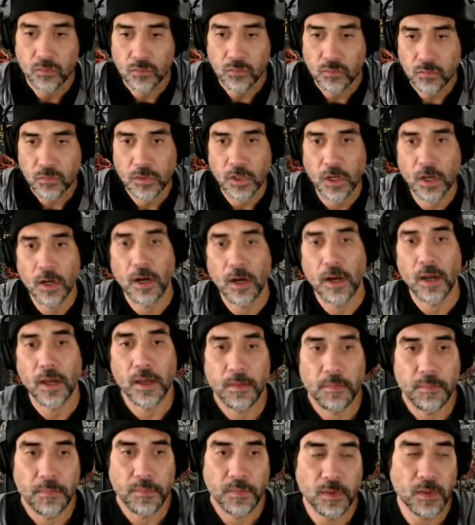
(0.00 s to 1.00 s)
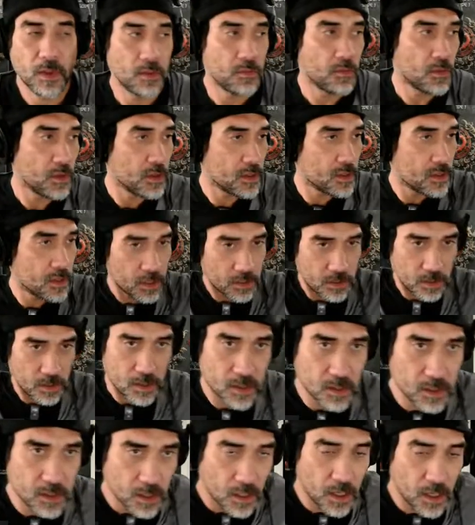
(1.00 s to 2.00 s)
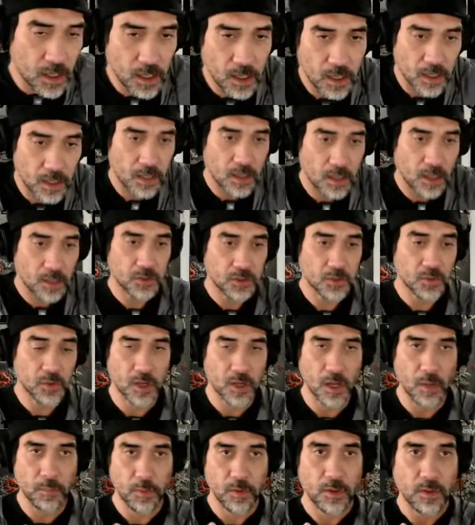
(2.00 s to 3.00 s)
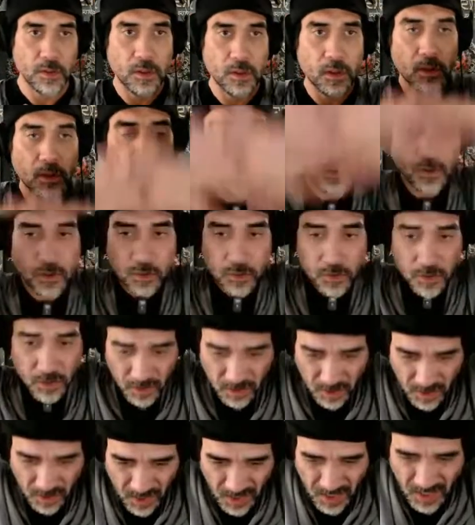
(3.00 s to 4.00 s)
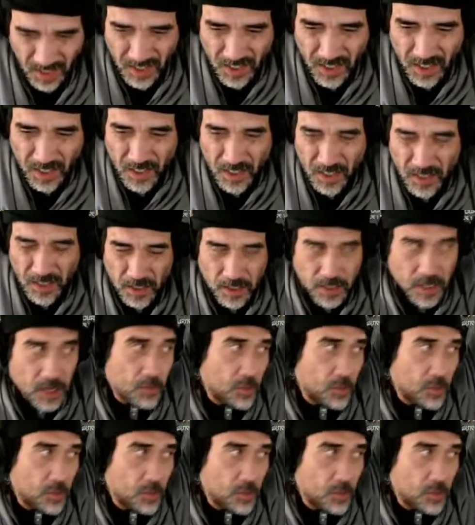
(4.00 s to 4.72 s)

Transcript: All right. And then once this is done, I'll do a couple of those. Then we'll